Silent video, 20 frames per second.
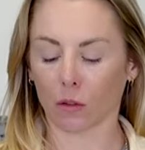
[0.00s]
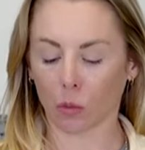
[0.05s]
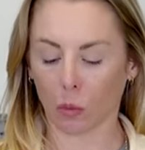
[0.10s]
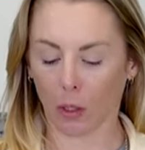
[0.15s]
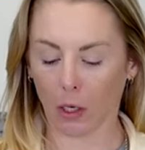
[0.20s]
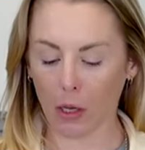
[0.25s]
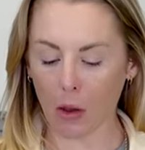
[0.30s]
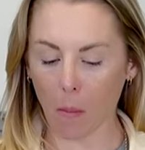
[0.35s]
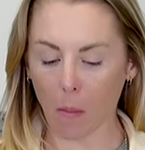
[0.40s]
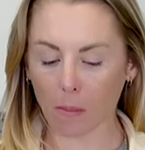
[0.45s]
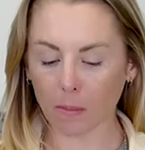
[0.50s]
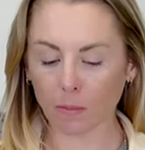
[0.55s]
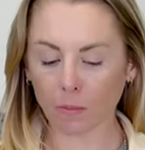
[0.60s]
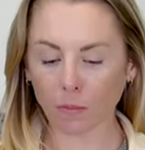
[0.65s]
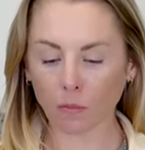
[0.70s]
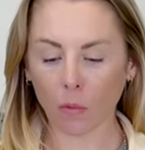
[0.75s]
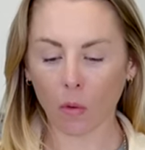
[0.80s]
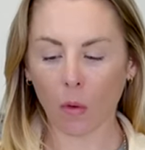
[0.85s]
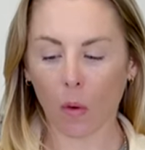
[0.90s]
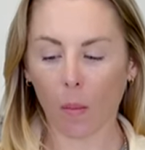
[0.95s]
sweet,
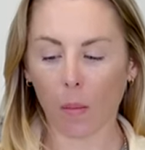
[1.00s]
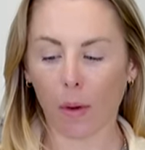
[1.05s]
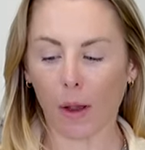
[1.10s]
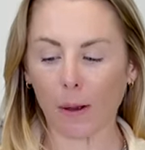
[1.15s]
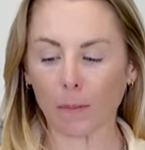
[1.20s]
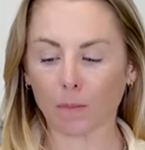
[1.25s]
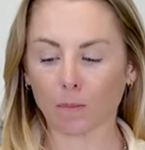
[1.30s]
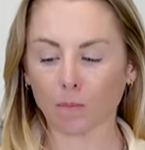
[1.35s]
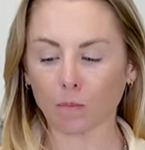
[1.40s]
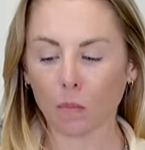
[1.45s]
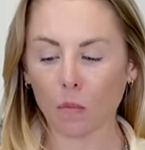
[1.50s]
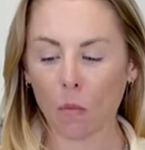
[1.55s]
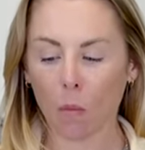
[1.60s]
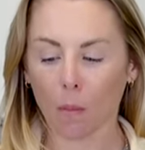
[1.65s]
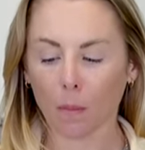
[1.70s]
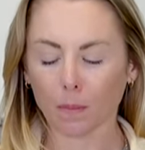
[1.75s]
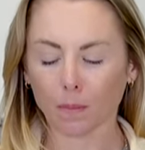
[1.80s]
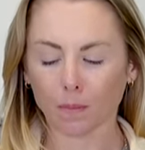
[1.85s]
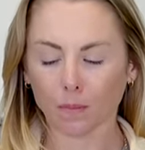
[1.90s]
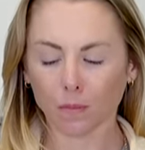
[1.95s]
but
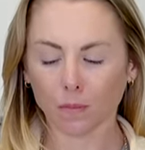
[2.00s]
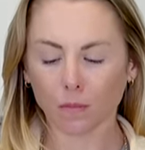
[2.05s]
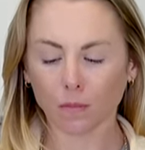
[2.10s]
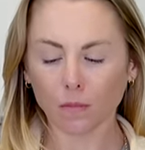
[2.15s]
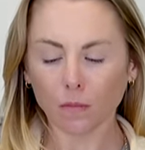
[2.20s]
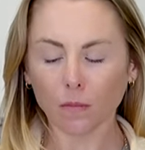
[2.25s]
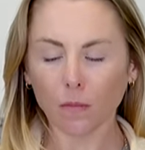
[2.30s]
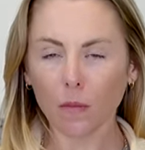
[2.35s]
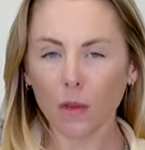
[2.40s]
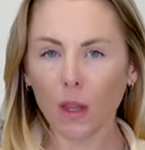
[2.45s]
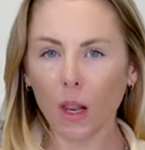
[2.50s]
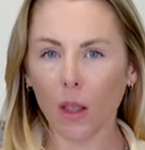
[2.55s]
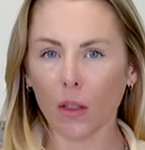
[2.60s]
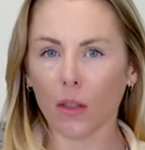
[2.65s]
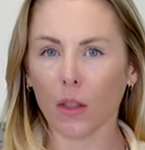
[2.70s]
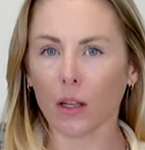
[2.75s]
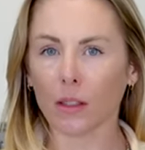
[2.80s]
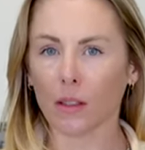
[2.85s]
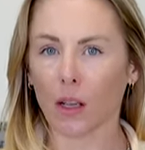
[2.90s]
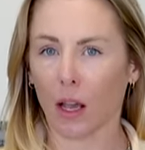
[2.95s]

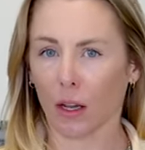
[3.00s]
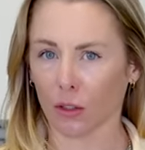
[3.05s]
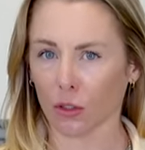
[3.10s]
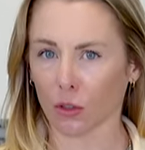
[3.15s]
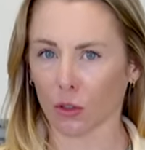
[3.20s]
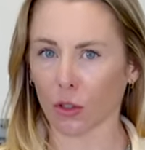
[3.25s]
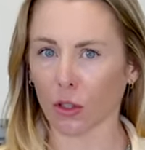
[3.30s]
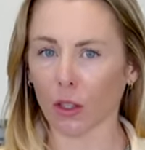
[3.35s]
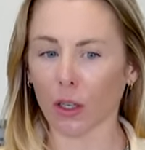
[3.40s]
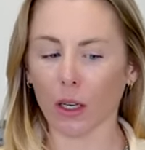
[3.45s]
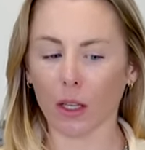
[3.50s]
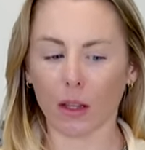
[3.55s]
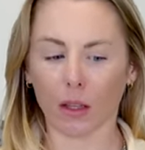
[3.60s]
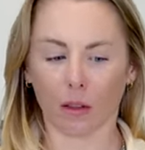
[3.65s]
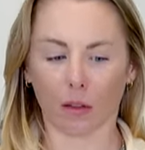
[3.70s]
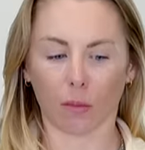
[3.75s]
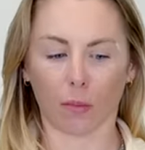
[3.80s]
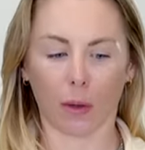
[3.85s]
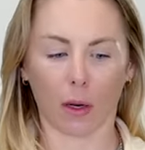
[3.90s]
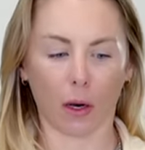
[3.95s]
the texture in
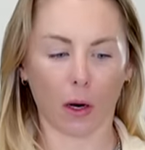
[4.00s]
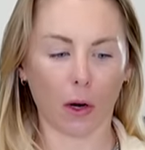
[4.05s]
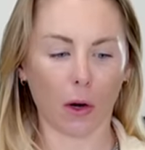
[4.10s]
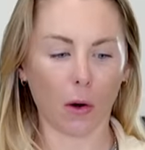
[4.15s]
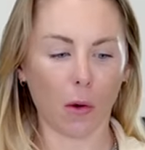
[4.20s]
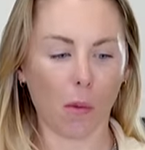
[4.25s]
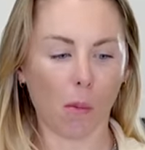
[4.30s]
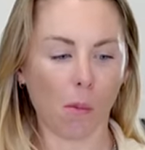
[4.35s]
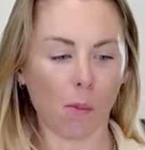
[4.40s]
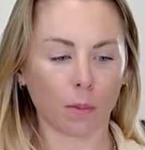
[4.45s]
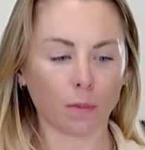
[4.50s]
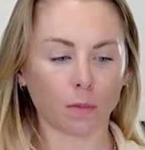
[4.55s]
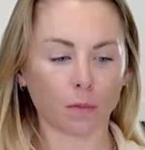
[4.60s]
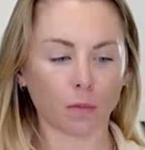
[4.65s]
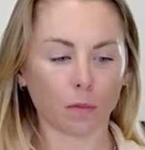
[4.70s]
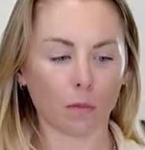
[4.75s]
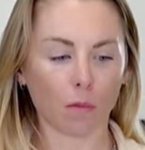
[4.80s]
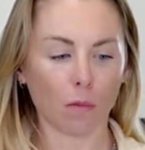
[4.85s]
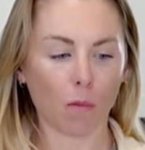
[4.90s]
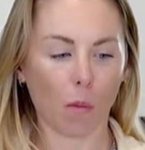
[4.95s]
this bar
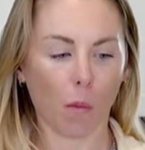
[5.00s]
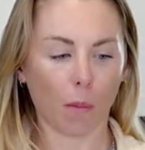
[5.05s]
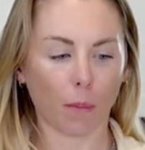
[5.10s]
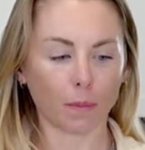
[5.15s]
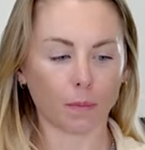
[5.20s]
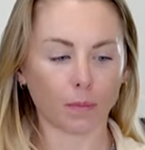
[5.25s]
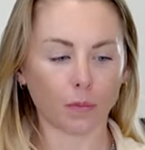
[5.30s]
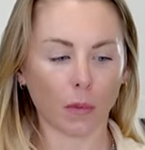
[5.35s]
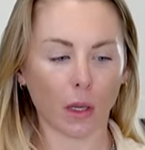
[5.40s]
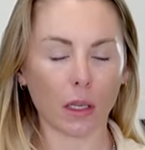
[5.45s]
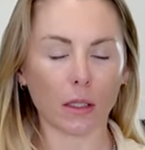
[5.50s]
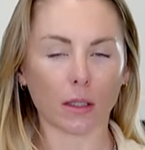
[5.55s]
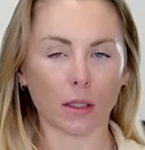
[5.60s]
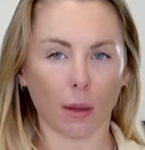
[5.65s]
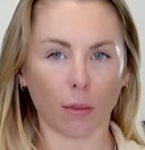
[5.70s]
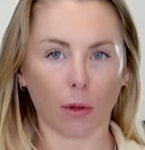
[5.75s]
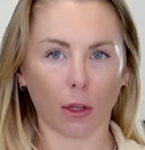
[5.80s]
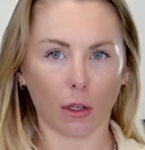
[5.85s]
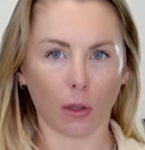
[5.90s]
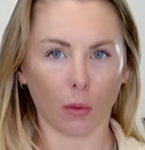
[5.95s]
is
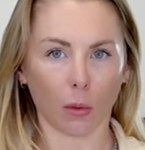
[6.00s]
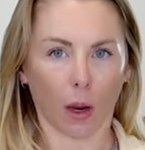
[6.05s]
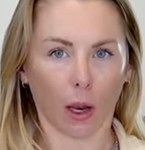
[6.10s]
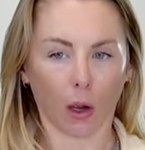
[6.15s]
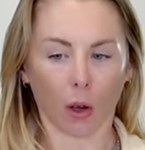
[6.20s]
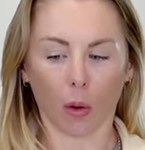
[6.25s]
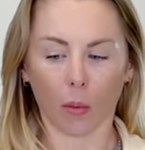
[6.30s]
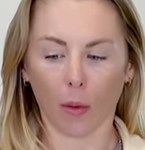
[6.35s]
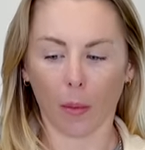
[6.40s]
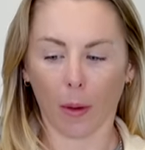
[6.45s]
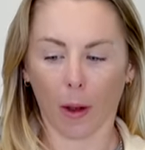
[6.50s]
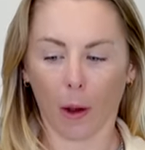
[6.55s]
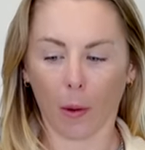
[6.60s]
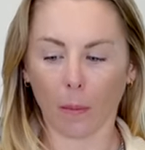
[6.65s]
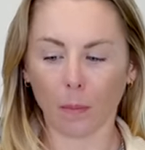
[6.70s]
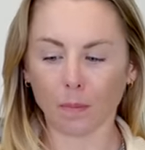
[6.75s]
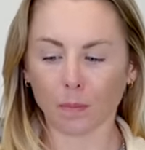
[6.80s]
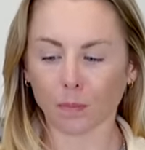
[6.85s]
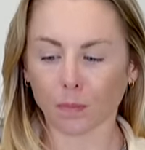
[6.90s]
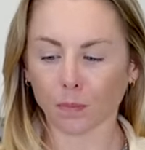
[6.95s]
something to write home
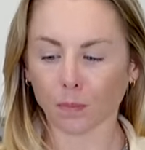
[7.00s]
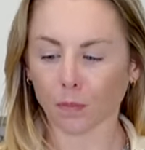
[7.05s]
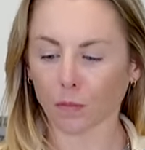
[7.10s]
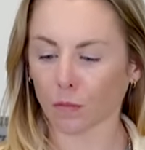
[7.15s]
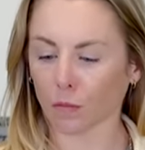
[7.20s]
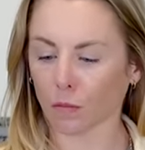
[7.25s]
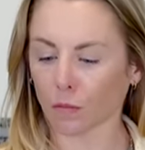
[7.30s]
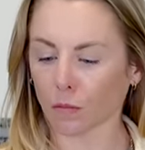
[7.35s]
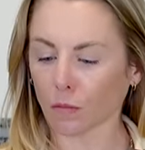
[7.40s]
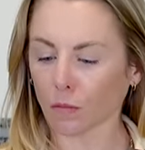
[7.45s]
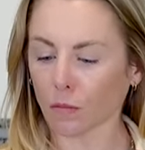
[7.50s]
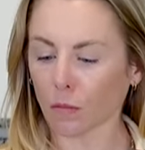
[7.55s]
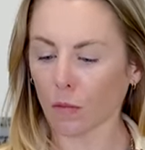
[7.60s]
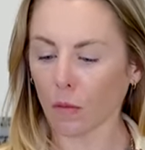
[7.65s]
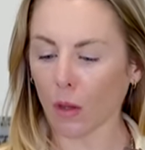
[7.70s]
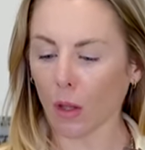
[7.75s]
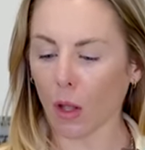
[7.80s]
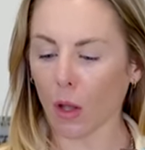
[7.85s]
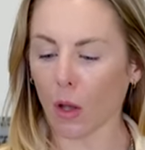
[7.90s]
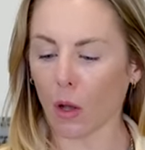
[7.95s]
about.
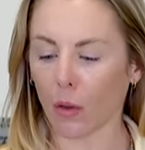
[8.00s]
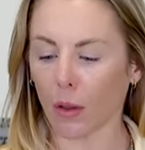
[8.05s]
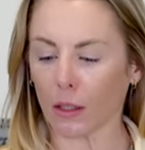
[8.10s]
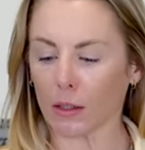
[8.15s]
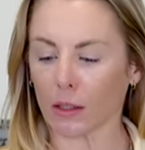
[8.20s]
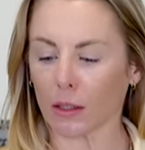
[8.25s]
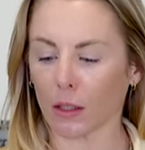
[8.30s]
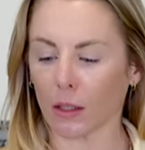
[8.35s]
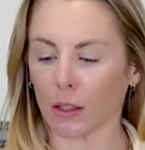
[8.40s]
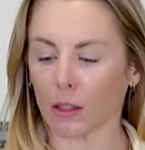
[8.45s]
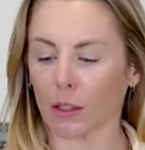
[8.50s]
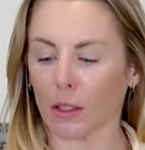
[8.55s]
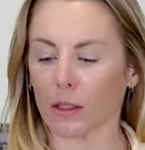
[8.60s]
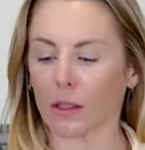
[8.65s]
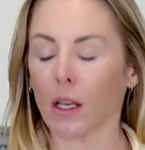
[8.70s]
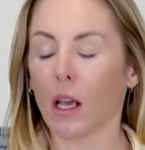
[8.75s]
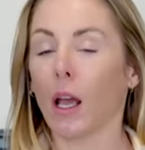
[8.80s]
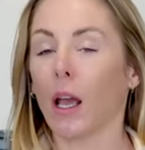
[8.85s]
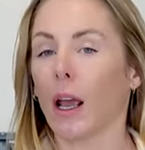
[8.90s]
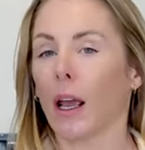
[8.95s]
Oh, that's delicious.
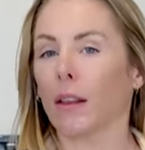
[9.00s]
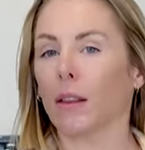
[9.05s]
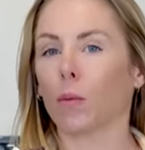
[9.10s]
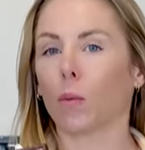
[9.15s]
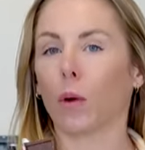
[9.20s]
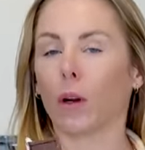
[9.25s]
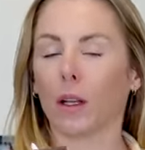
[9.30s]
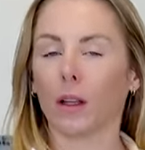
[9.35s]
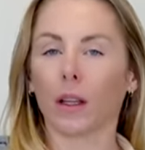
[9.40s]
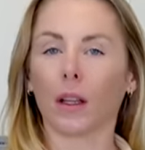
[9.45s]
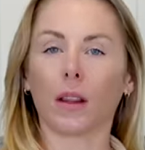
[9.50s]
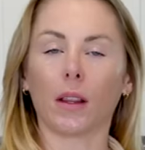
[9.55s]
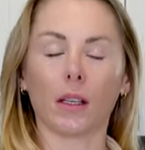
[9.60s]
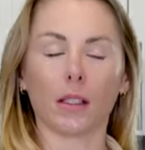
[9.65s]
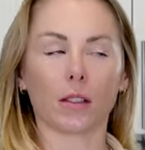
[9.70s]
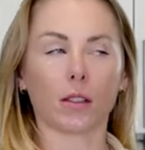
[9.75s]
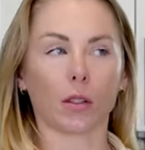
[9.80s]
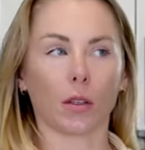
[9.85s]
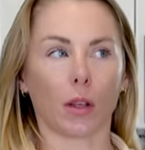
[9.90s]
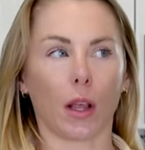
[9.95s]
And one of the
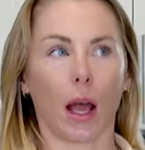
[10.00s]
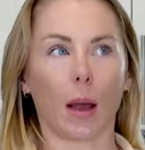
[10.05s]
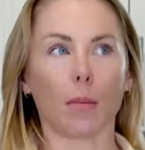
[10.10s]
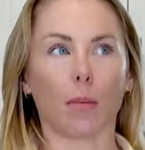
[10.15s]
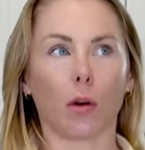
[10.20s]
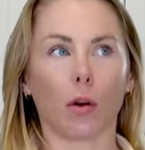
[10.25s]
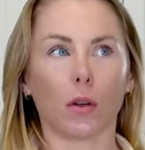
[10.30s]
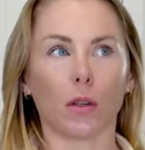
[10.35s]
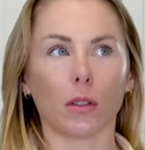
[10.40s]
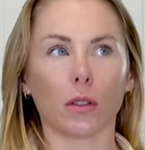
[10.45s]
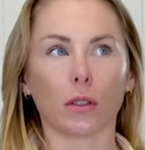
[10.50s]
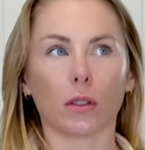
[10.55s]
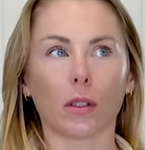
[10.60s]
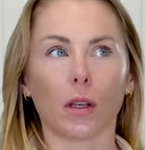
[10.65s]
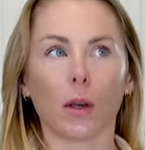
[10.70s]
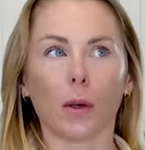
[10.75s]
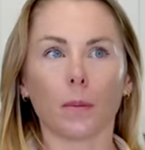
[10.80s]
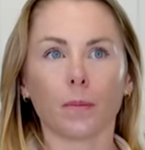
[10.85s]
this or that polls